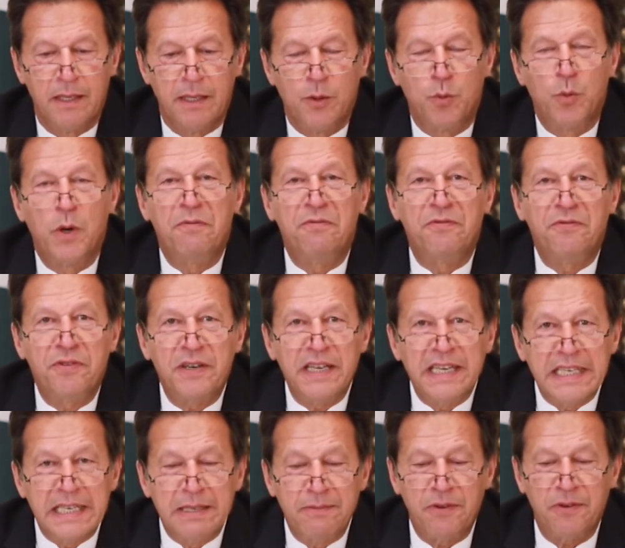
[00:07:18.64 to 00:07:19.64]
where
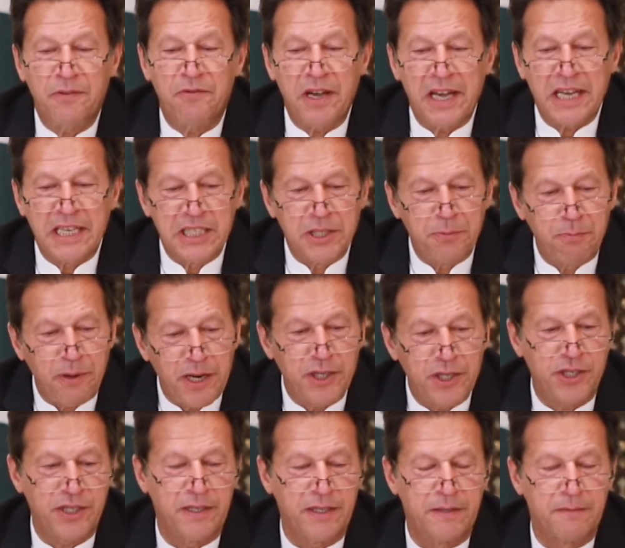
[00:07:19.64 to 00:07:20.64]
freedom of
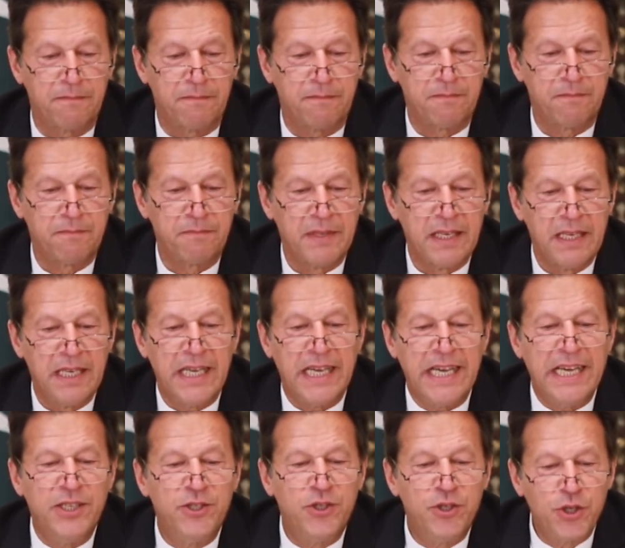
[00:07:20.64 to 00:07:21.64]
expression
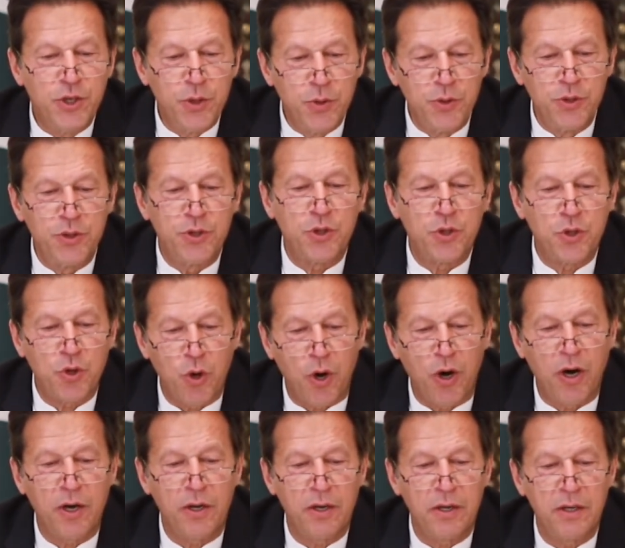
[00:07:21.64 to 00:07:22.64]
is used to
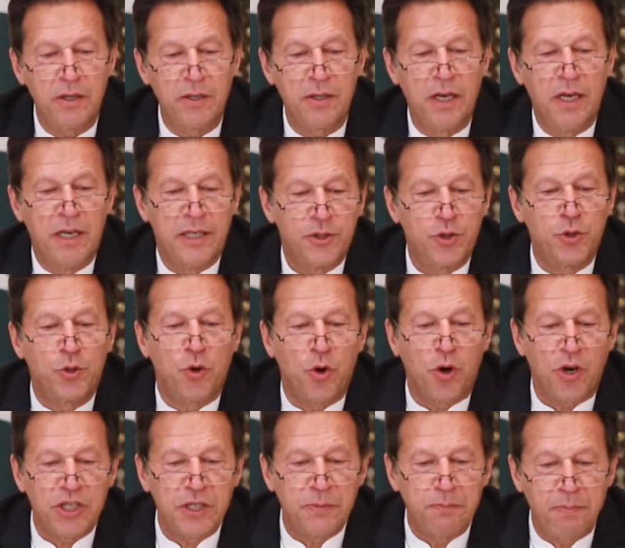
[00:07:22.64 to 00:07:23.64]

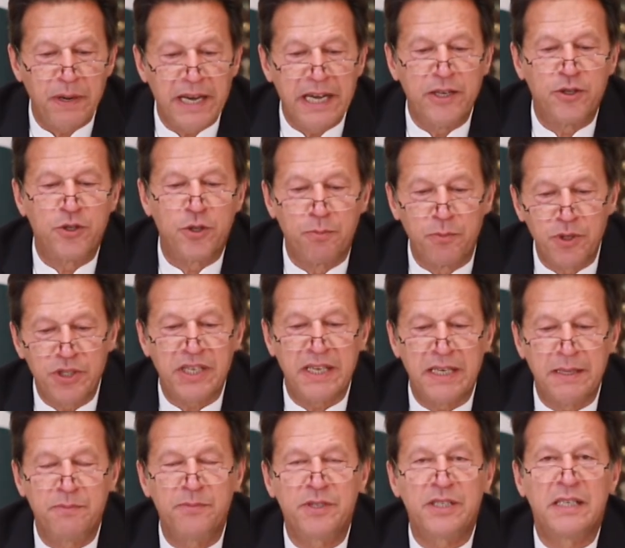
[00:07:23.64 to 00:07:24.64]
cause pain to
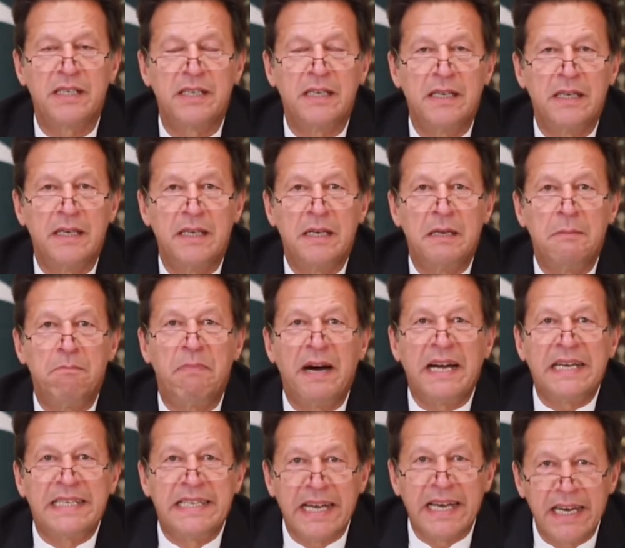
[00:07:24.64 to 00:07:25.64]
Muslims
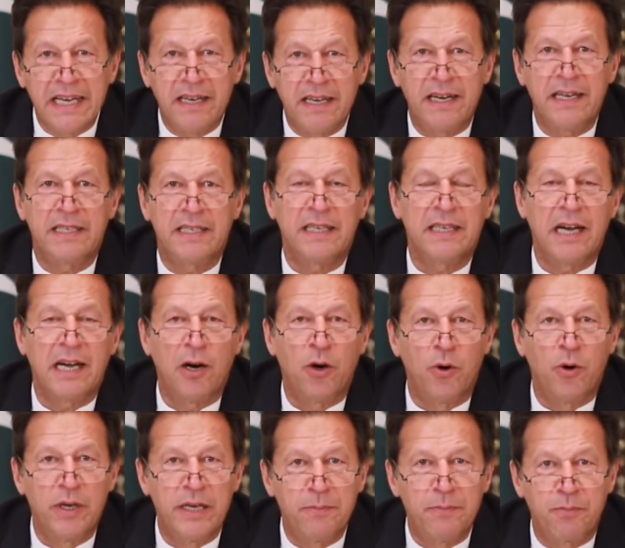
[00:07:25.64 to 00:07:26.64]
by denigrating our
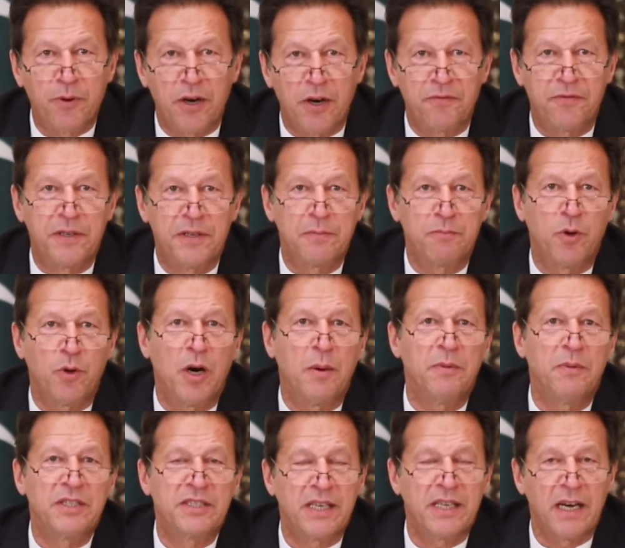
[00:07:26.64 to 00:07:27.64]
holy Prophet
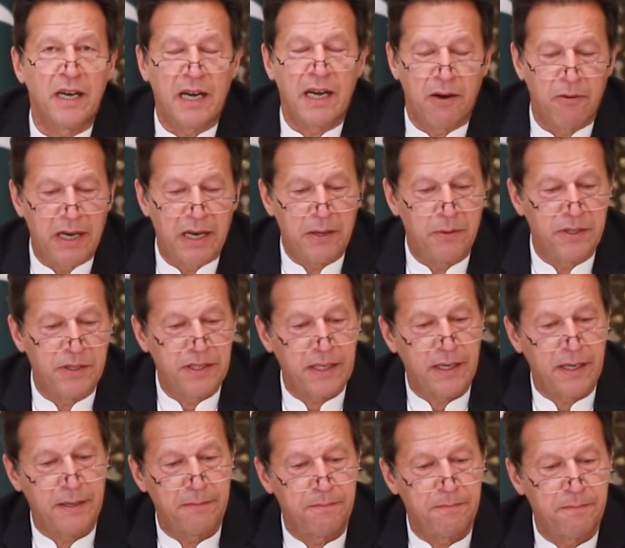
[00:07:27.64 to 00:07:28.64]
Muhammad sallallahu alaihi
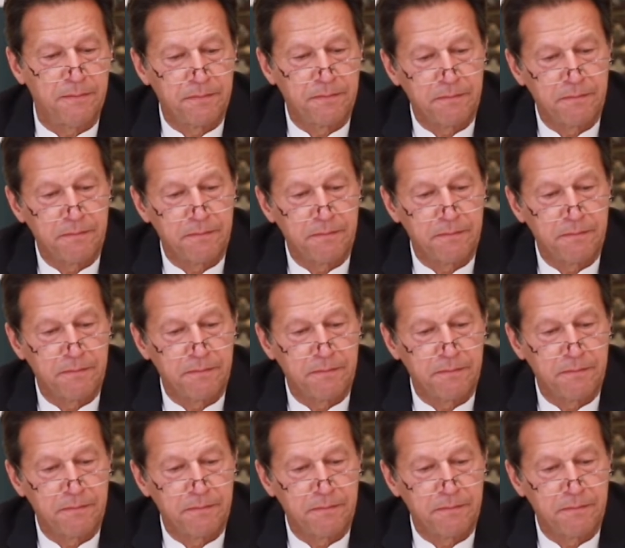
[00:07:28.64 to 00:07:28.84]
wasallam.